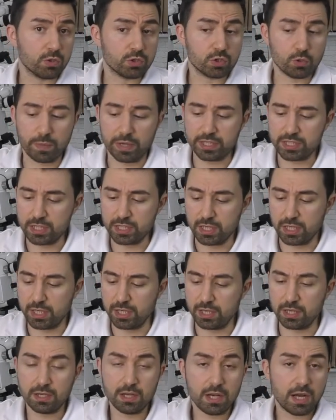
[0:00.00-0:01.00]
So
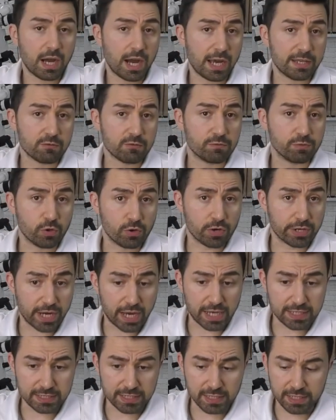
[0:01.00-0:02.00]
basically hydrofluoric
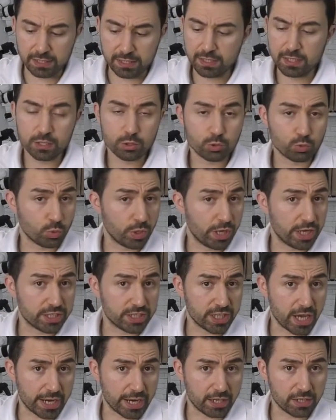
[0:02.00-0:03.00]
acid, 20
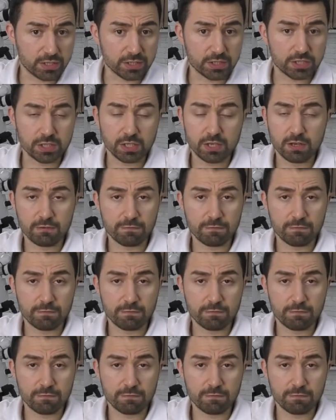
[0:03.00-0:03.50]
seconds,